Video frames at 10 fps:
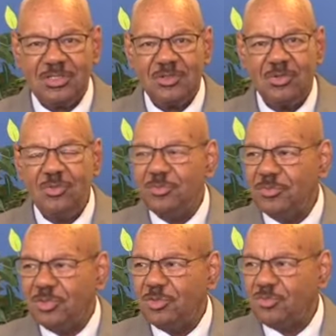in whom
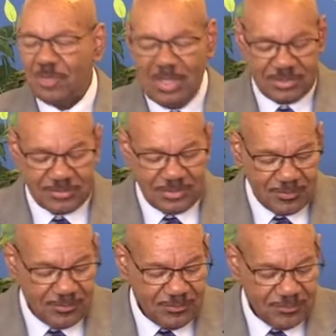do you trust?
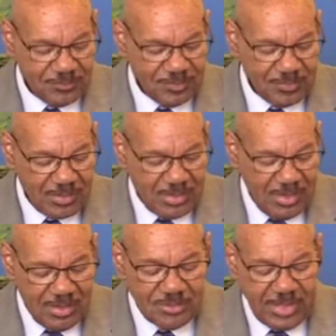
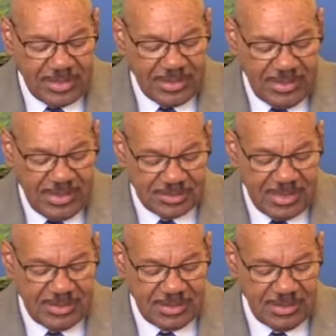2 Kings
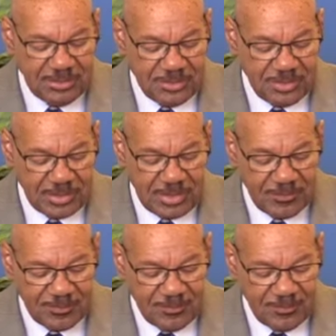18:30.